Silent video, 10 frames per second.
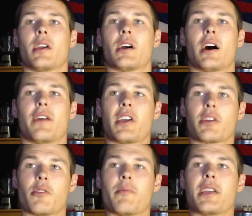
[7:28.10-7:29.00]
If you had
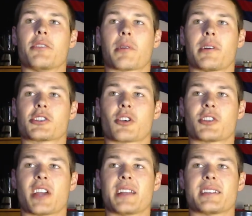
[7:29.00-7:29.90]
a roommate, you'd probably
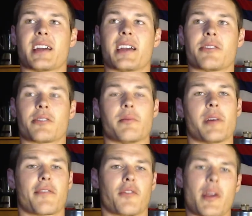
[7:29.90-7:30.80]
charge 800 to 900 a
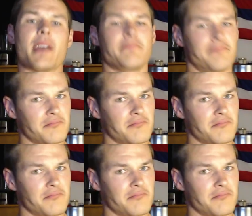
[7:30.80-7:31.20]
month for rent.